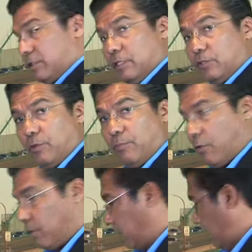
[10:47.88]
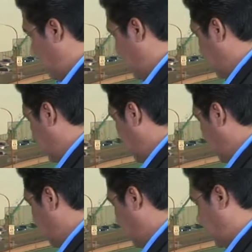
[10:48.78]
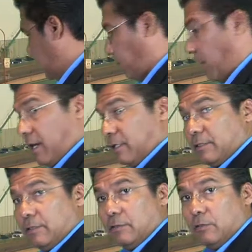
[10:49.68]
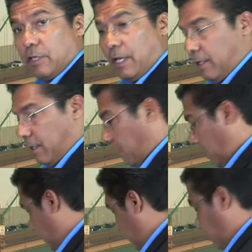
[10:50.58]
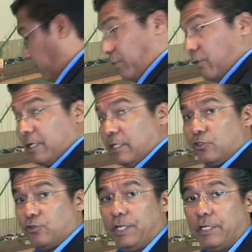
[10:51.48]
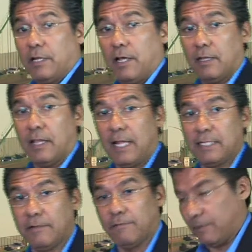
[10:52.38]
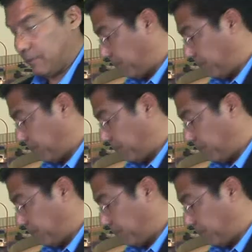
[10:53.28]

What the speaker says: this report doesn't go to this box. Okay, this report gets treated a lot different.